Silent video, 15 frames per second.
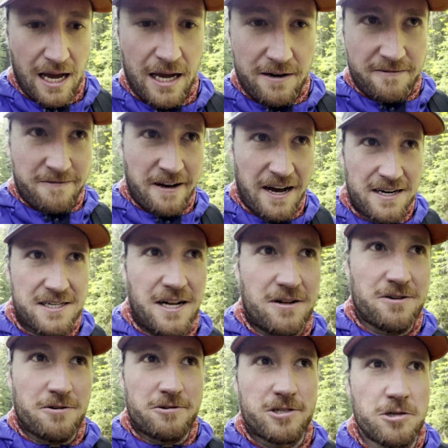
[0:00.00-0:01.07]
In fact, I'll
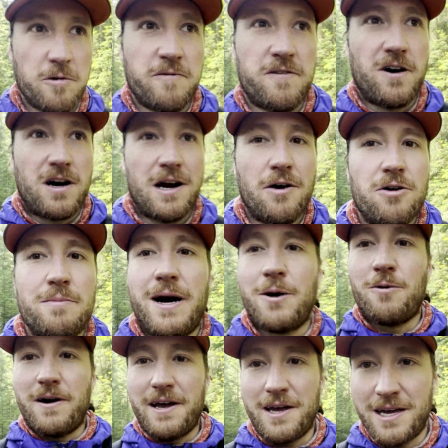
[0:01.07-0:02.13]
go so far out of my
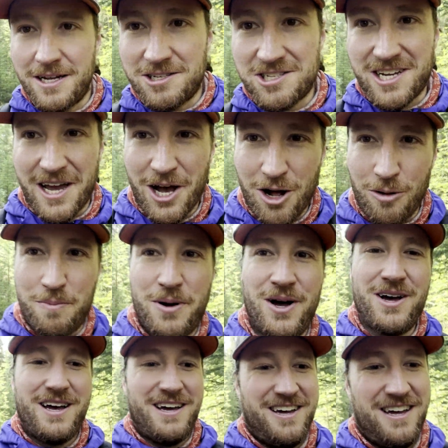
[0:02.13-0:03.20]
way as to help
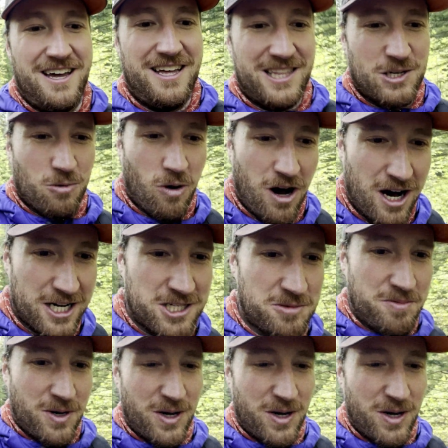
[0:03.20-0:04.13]
the wasp.